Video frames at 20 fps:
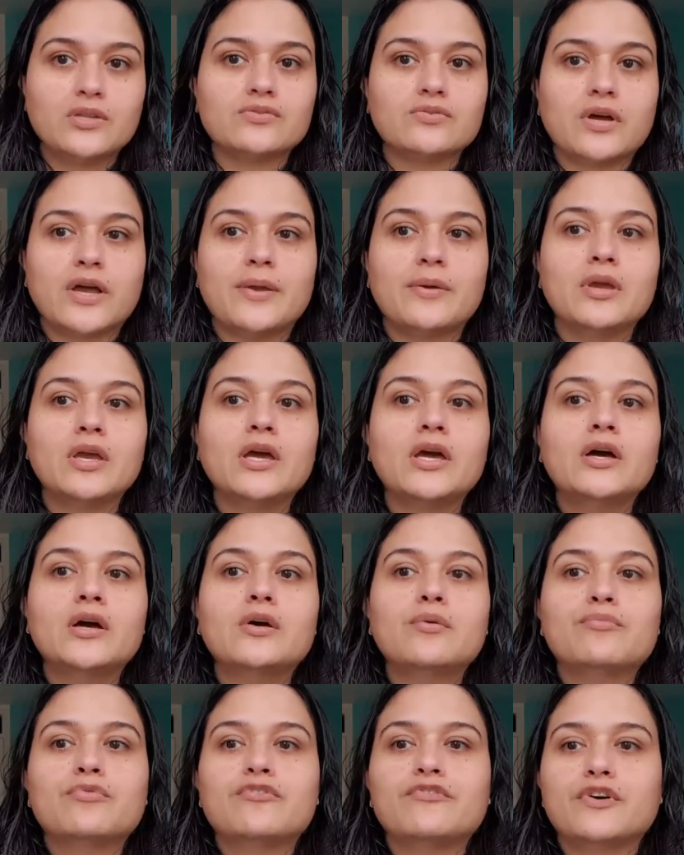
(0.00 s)
So I
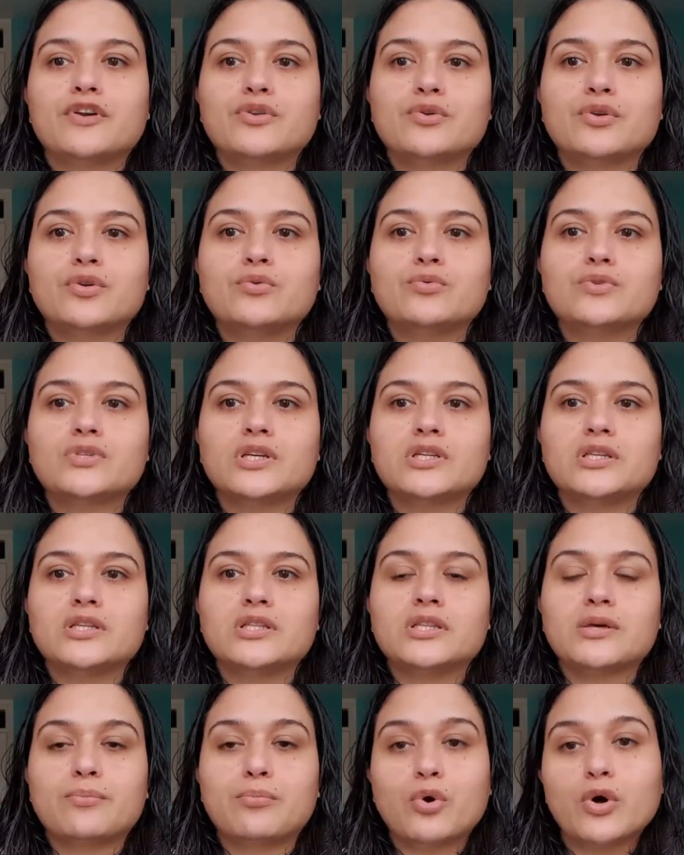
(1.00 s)
prefer to use it in
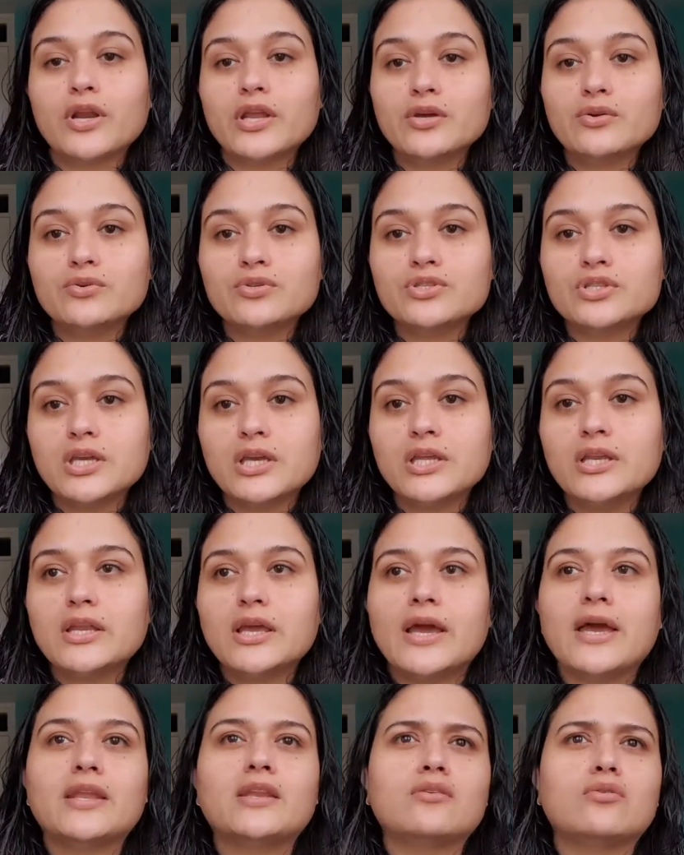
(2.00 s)
the morning routine
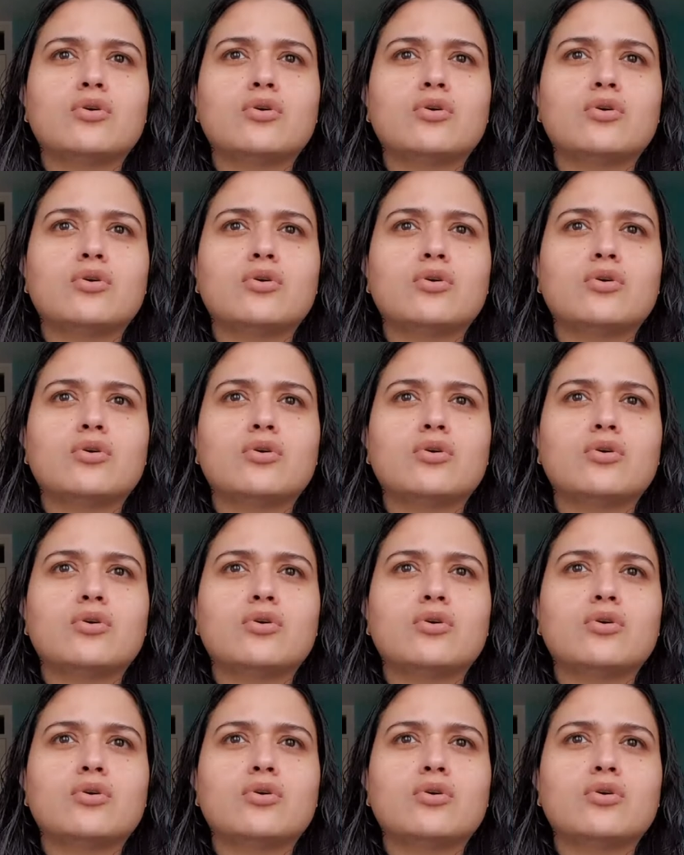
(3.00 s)
and